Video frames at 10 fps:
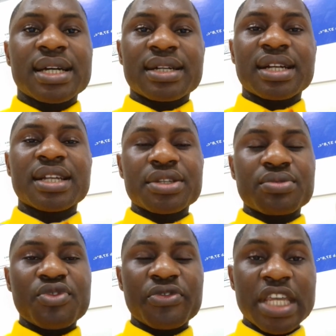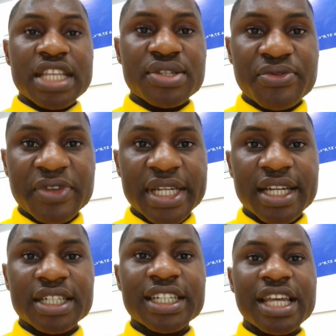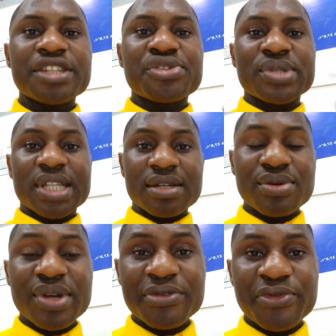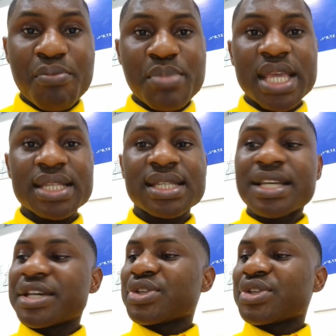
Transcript: Rather, you move into Finland, then you start looking for means